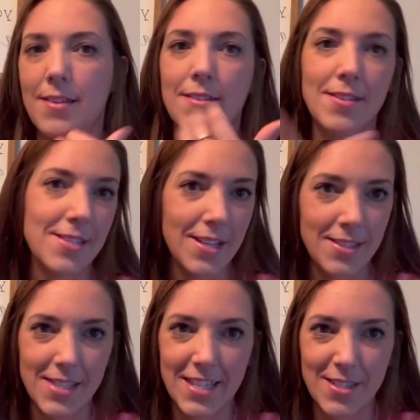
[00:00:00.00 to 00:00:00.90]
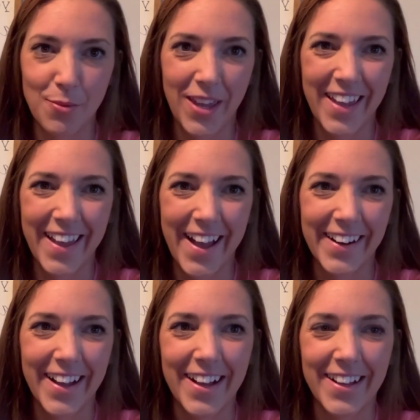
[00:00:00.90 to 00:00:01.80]
since this week kind of
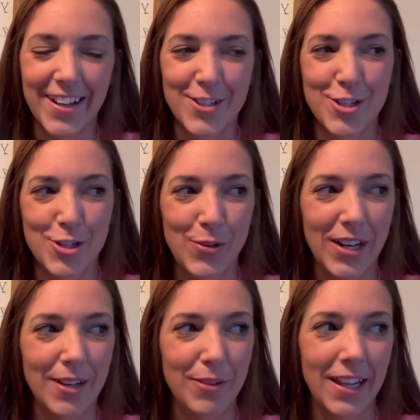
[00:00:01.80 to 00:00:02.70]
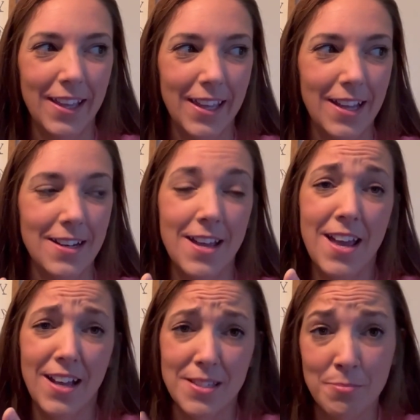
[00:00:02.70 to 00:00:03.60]
got cut short and we didn't get
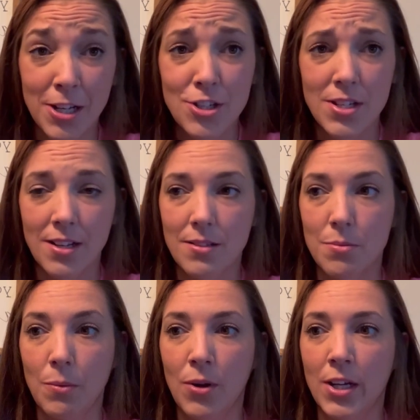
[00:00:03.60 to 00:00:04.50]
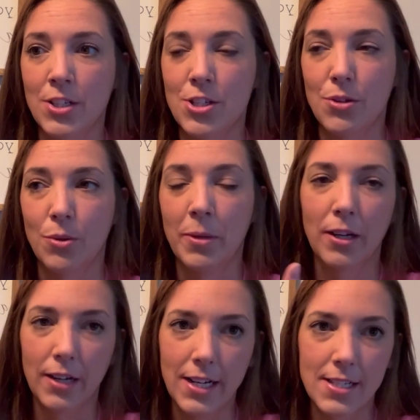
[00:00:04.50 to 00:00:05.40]
as much done as we wanted to, it would be a
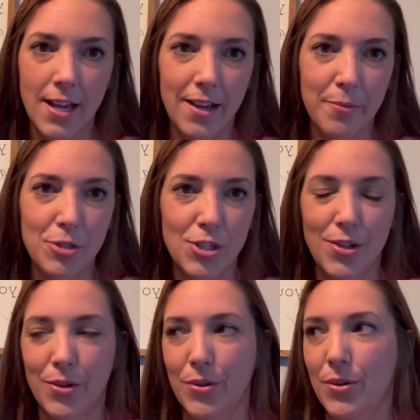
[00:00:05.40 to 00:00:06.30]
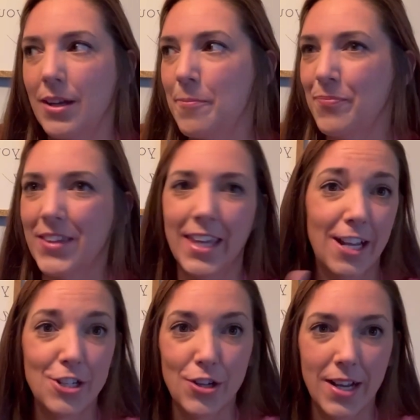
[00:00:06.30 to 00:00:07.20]
great time to
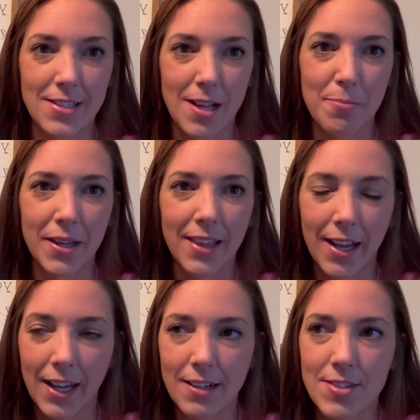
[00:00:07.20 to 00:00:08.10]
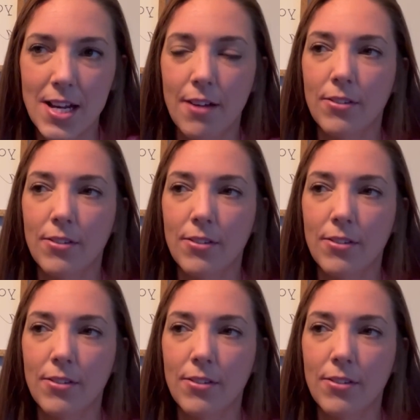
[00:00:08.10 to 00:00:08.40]
catch you guys up on that kind of stuff.